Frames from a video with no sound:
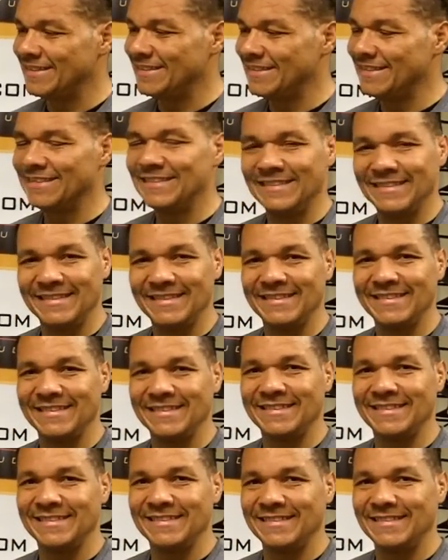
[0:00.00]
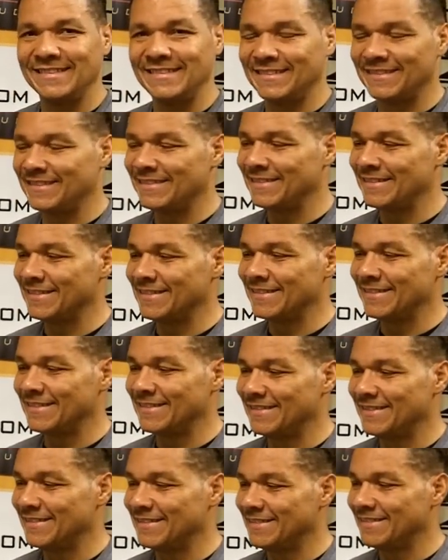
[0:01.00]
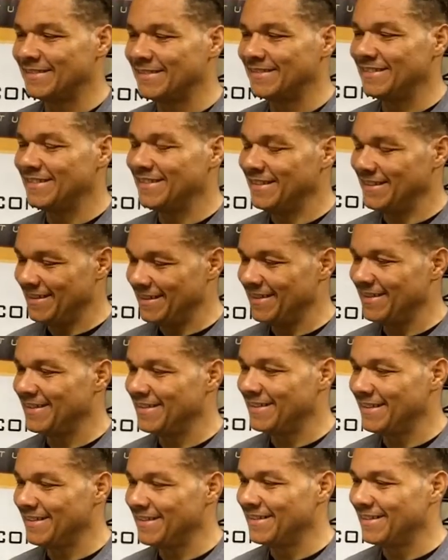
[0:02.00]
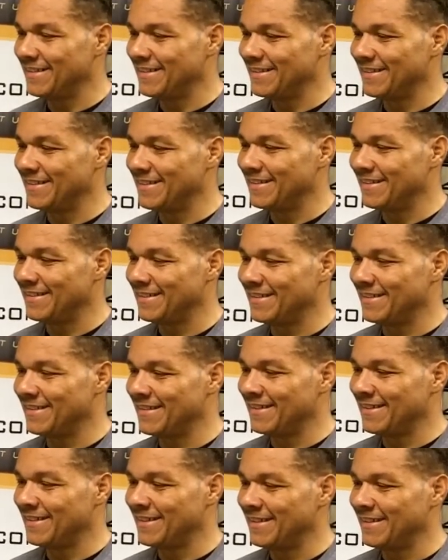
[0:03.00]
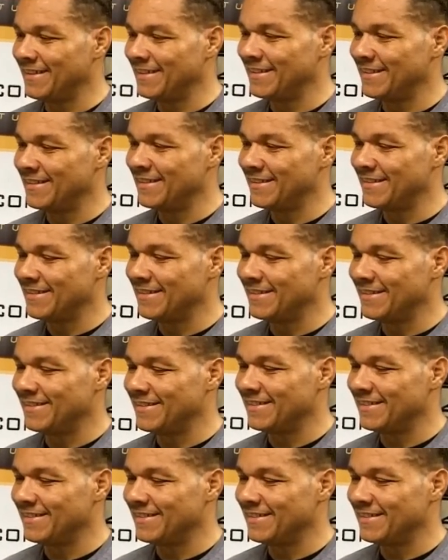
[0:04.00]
This person isn't speaking.